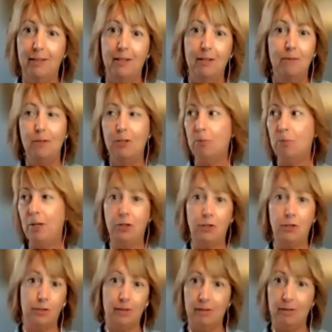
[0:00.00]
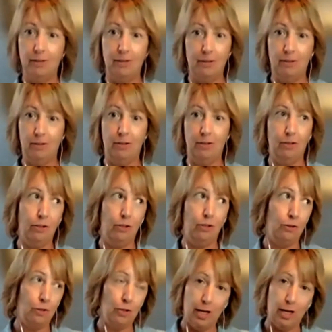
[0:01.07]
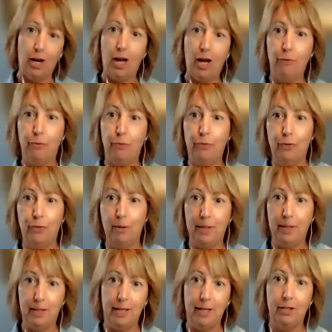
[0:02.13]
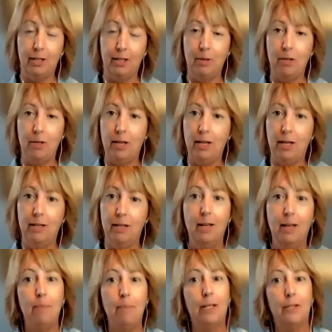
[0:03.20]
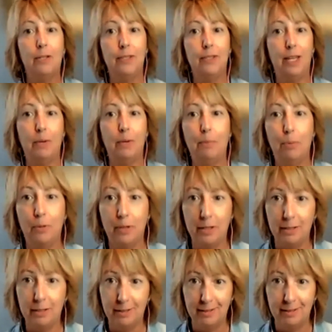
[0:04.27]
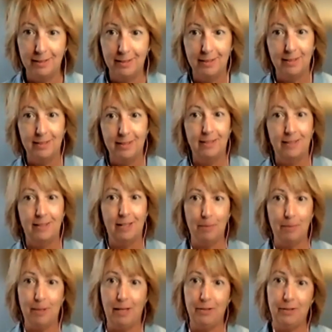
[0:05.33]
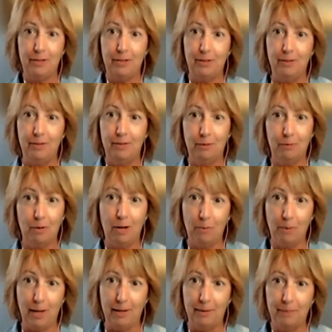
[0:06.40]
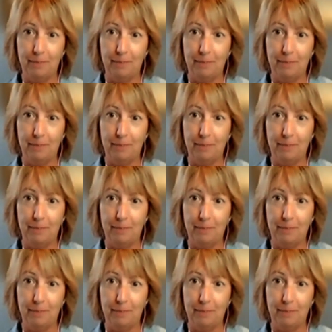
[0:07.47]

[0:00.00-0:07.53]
which means you're cut off from the entire community because they reported a molester the wrong way.